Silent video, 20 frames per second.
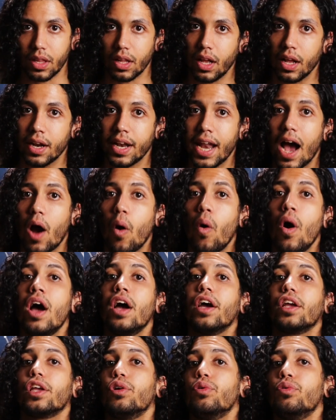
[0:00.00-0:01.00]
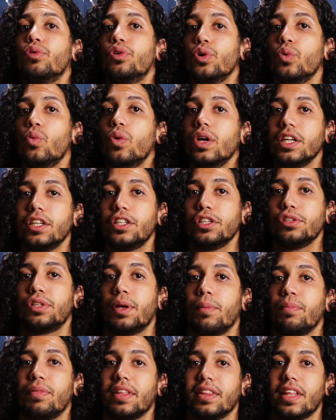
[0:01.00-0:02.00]
Now, you do want to do
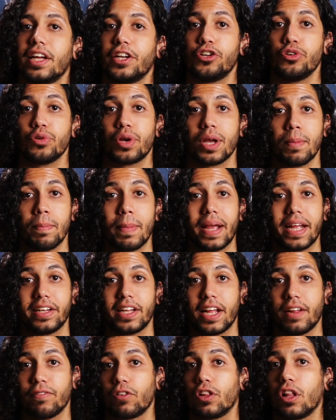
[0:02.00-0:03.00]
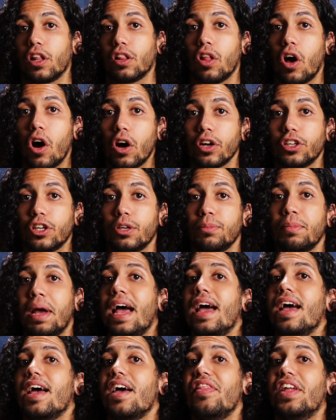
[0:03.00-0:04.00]
something that you can maintain for the long term
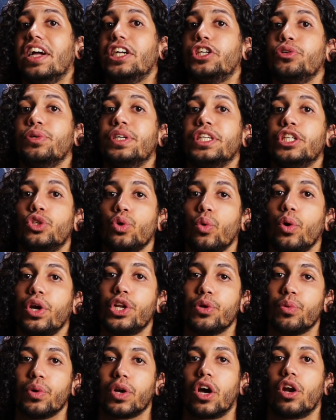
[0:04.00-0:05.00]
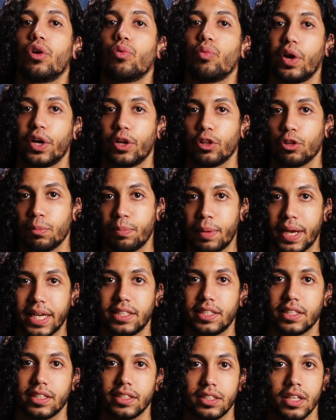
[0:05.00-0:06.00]
and that you enjoy doing on a regular
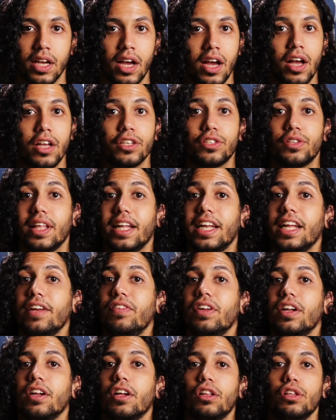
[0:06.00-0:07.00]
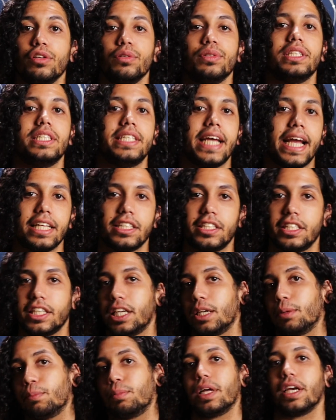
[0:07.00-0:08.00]
basis. So that even includes
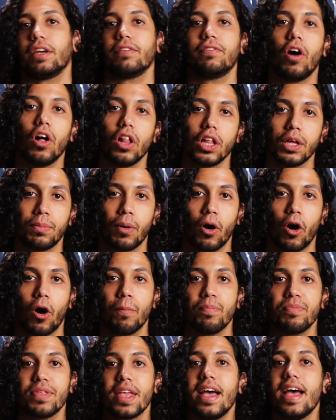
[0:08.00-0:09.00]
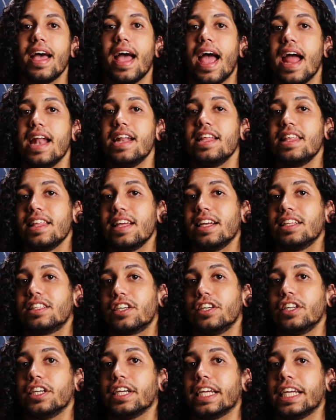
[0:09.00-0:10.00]
dancing, playing volleyball, anything that's
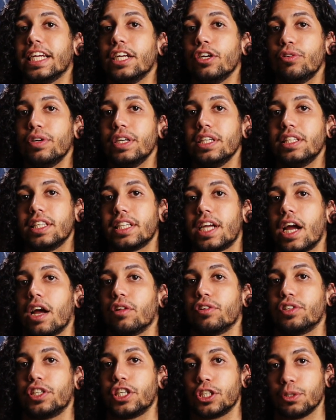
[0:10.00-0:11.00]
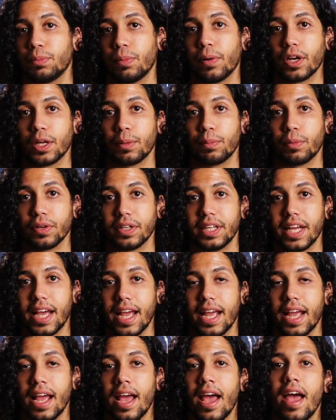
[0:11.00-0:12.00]
going to increase the calories that you're burning per
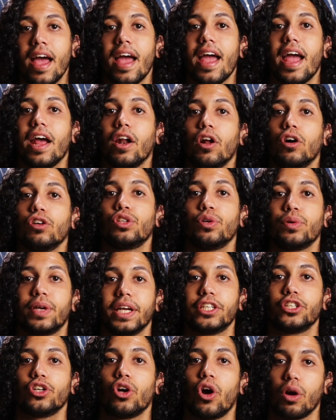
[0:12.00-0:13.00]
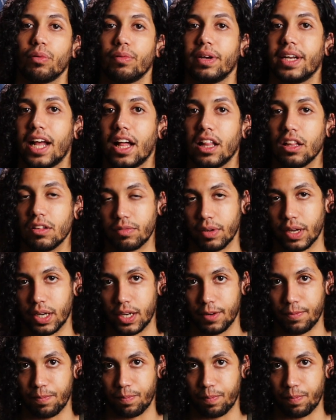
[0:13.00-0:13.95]
day and also get your heart rate elevated.